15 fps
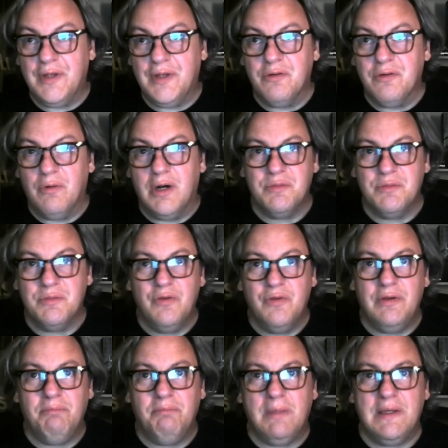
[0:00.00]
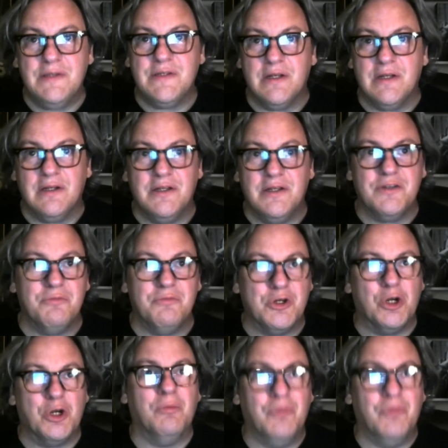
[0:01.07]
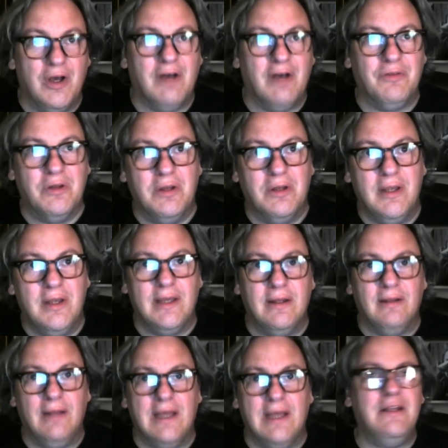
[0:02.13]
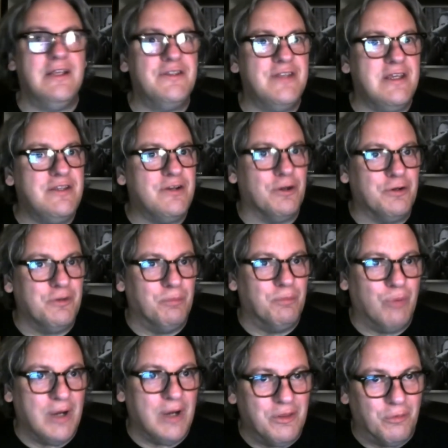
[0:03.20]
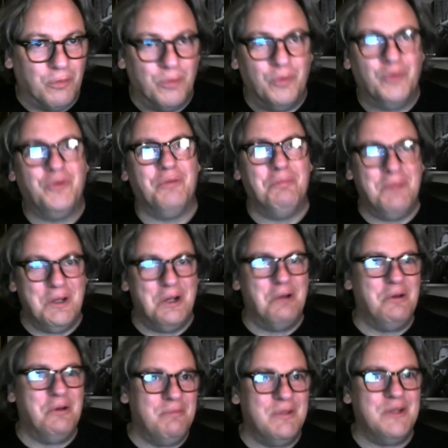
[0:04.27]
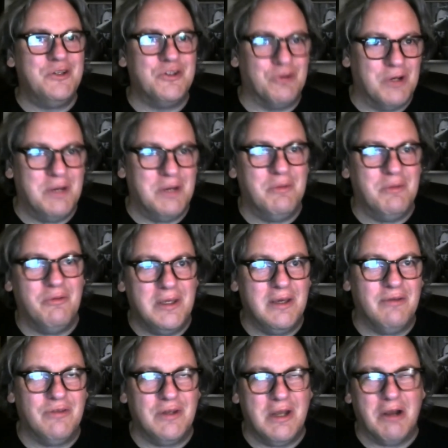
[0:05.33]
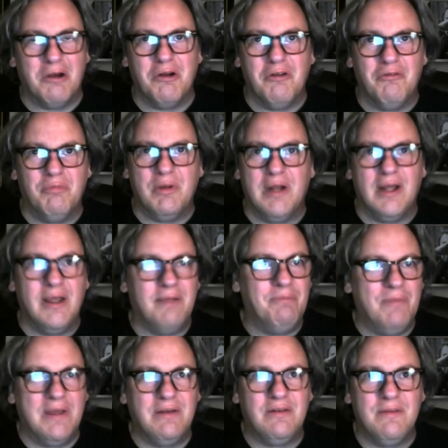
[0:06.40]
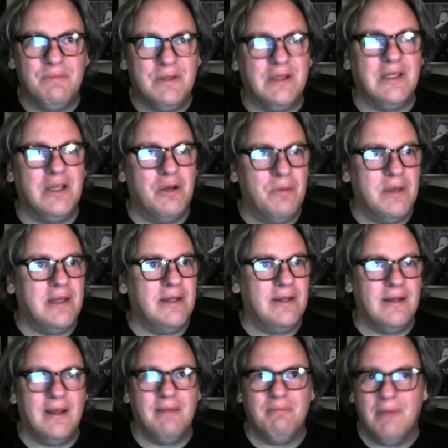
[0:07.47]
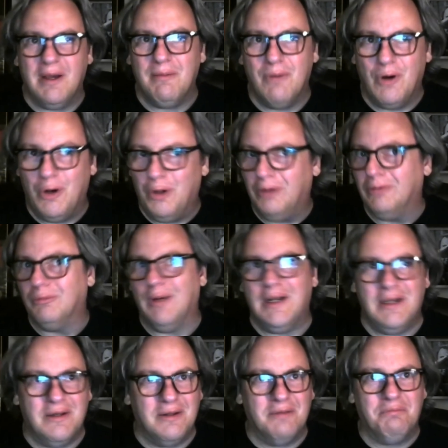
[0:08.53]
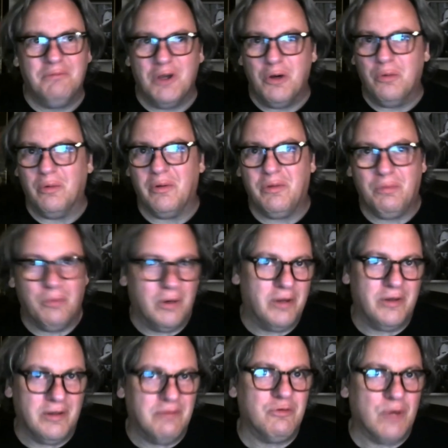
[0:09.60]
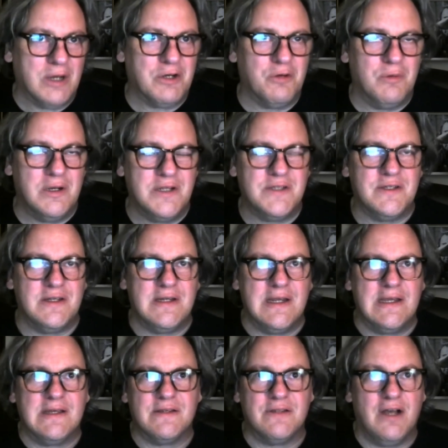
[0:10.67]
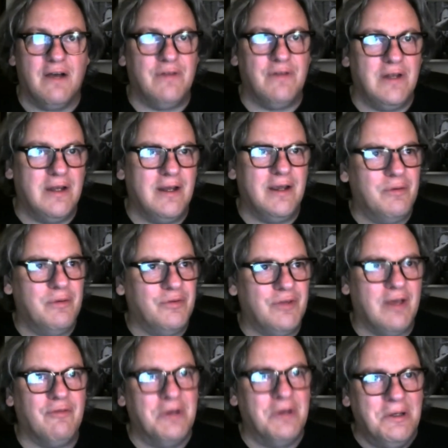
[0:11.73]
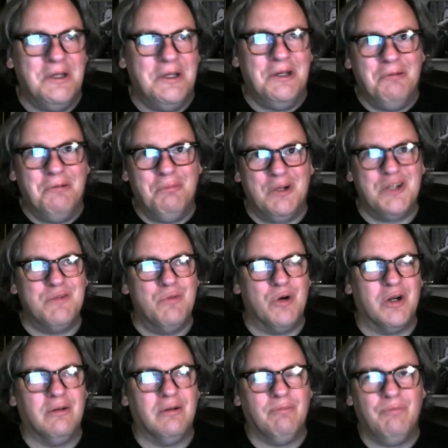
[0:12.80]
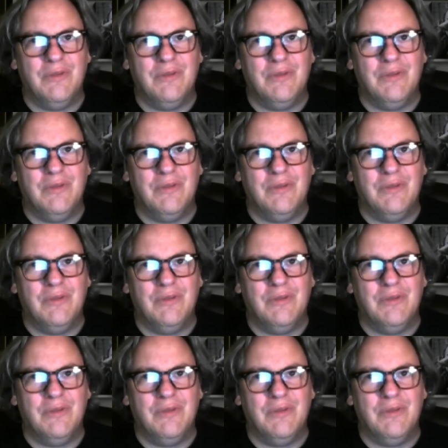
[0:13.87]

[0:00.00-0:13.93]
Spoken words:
tend to watch a movie based on its own terms often, and unless they start to break the rules, in midstream of the narrative. But I typically go in and I'm all ready to go with where the director wants to take us off, and then I always have a much more